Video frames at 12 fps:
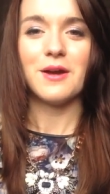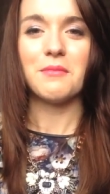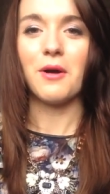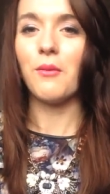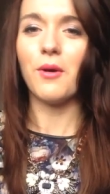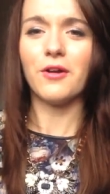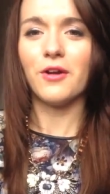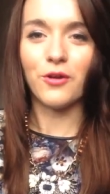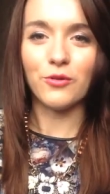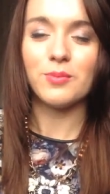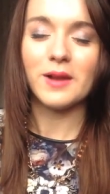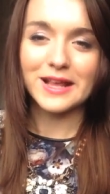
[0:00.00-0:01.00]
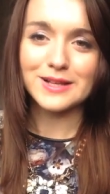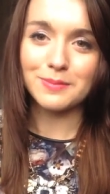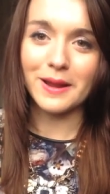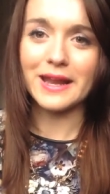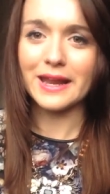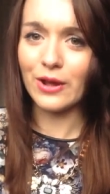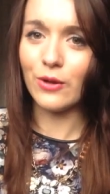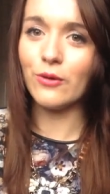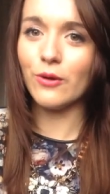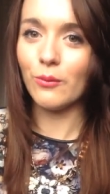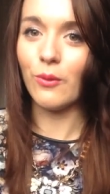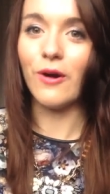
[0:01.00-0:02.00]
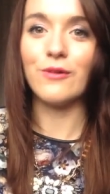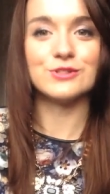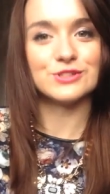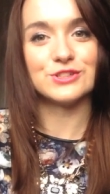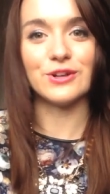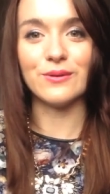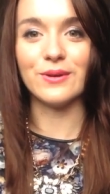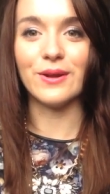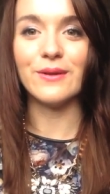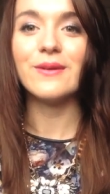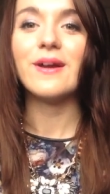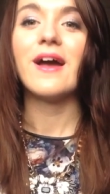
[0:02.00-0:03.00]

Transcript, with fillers: But I won't go explaining who got what, I'll just show you.